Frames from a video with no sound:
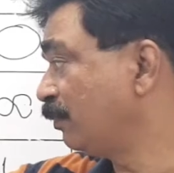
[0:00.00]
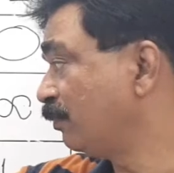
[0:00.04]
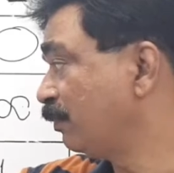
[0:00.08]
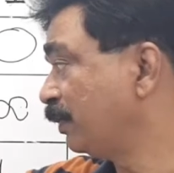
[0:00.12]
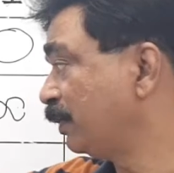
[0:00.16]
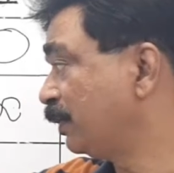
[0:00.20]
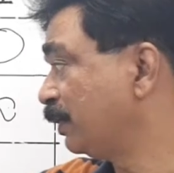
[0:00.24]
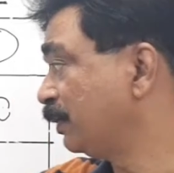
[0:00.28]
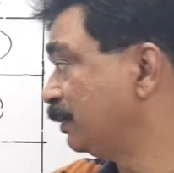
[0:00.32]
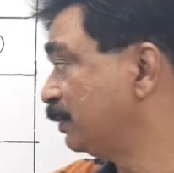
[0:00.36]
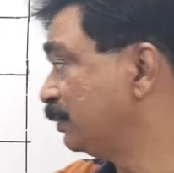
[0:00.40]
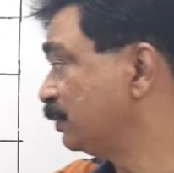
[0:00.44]
you have
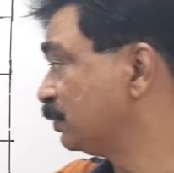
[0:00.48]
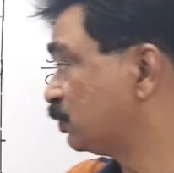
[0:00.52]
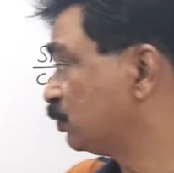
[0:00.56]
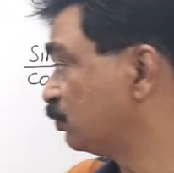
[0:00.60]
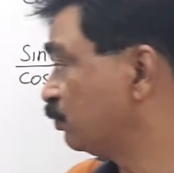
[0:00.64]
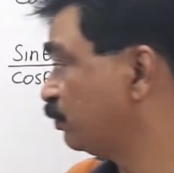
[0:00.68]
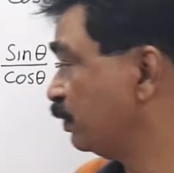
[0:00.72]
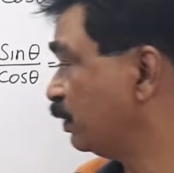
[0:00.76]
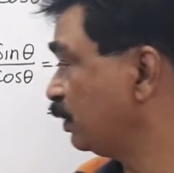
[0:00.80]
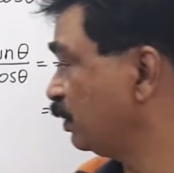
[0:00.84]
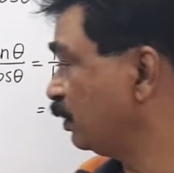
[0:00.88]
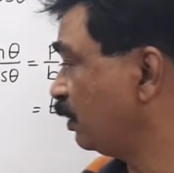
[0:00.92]
written this
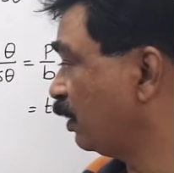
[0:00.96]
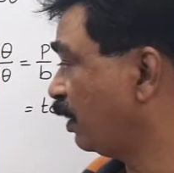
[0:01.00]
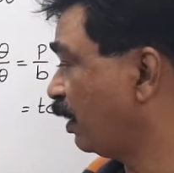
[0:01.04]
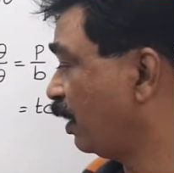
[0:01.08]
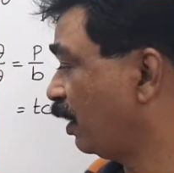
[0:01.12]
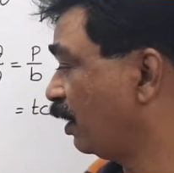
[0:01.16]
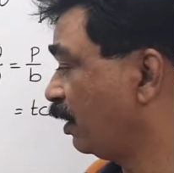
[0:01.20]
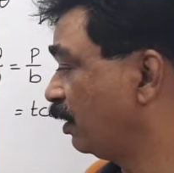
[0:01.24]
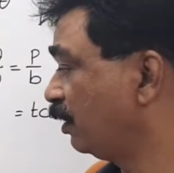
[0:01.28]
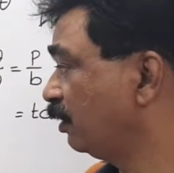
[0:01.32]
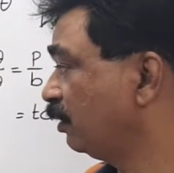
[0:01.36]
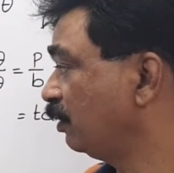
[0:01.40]
way,
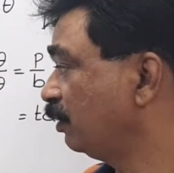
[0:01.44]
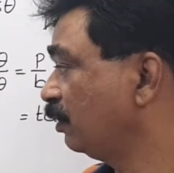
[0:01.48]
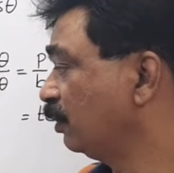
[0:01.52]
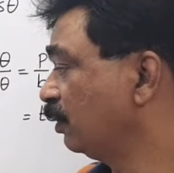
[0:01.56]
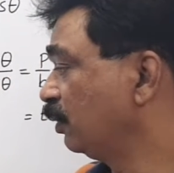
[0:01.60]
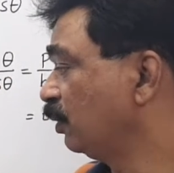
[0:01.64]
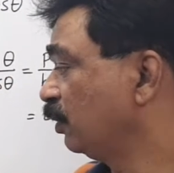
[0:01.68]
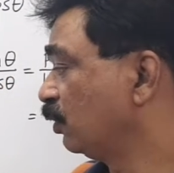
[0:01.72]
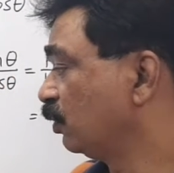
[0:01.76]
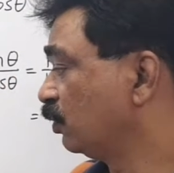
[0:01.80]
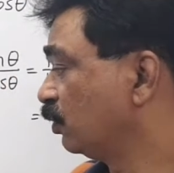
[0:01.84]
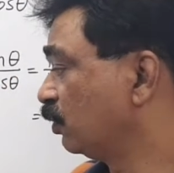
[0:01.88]
and
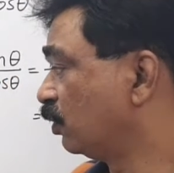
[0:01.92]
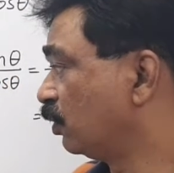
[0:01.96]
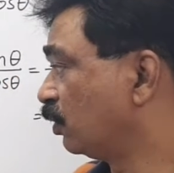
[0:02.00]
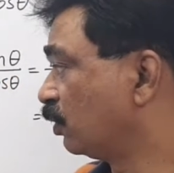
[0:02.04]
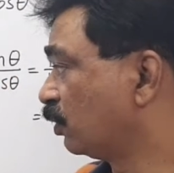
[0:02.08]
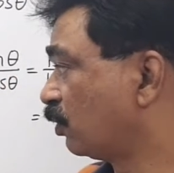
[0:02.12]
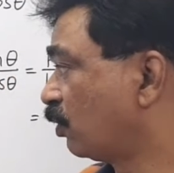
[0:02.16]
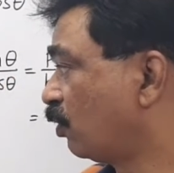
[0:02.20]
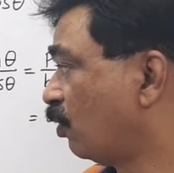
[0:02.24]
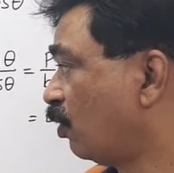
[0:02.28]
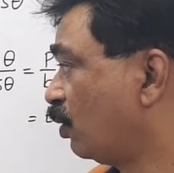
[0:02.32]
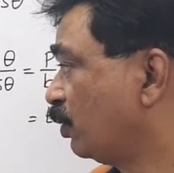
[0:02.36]

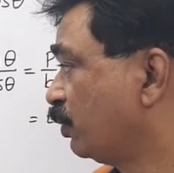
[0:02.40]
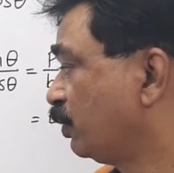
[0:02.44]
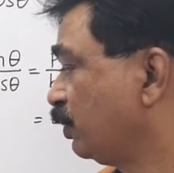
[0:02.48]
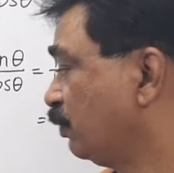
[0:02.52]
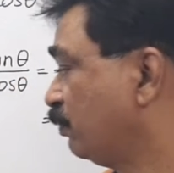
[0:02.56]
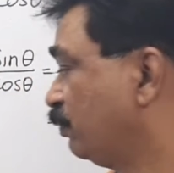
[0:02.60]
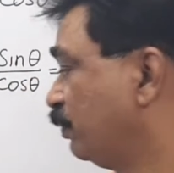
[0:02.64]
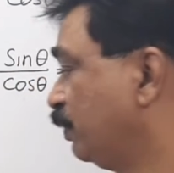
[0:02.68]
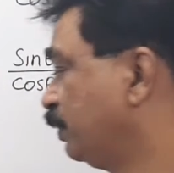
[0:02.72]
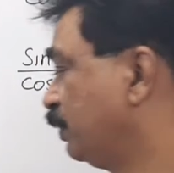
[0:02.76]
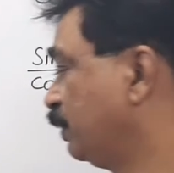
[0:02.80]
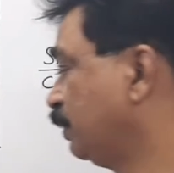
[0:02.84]
cot you
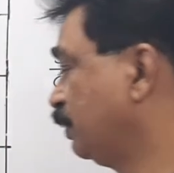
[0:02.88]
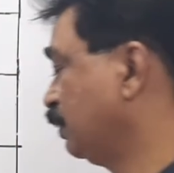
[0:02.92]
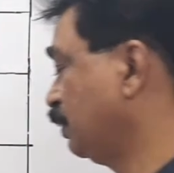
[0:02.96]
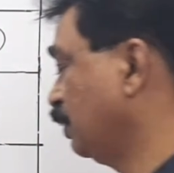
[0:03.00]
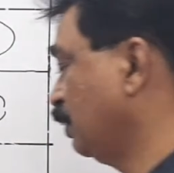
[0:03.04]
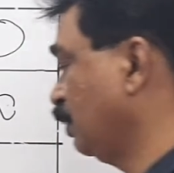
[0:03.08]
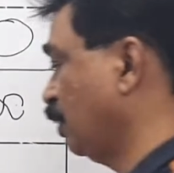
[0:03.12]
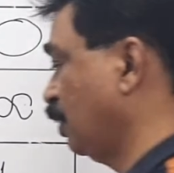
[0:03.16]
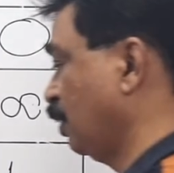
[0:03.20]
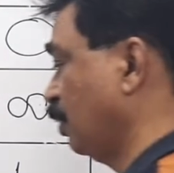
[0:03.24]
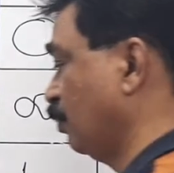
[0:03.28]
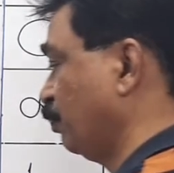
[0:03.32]
have written
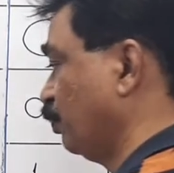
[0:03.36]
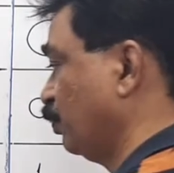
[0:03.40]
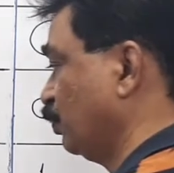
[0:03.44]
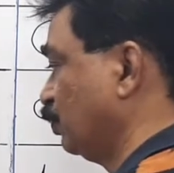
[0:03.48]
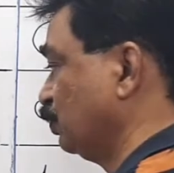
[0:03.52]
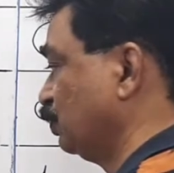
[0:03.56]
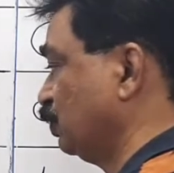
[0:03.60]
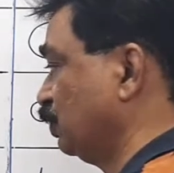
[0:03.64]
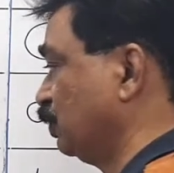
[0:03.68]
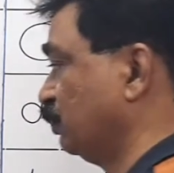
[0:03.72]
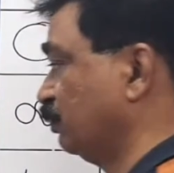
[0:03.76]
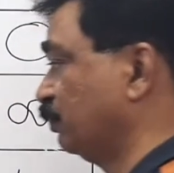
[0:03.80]
the
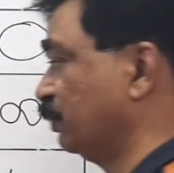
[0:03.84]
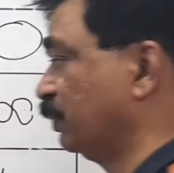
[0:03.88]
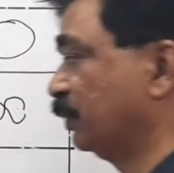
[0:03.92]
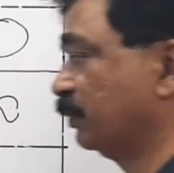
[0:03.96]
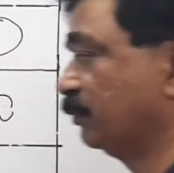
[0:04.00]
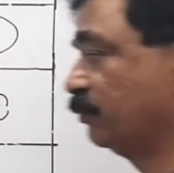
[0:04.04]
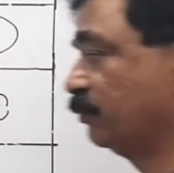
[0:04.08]
opposite way.